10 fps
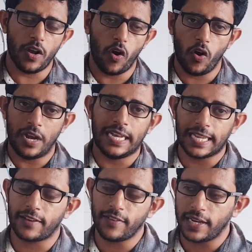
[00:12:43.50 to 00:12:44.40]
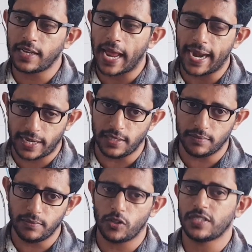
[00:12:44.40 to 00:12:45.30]
or liquid
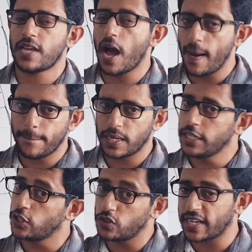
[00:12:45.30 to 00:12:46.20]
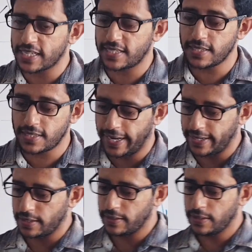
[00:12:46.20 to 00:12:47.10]
atom or the sample into the gaseous state.
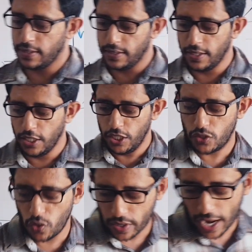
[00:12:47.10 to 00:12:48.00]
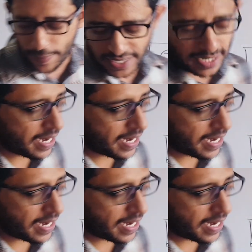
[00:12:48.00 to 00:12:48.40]
So, capital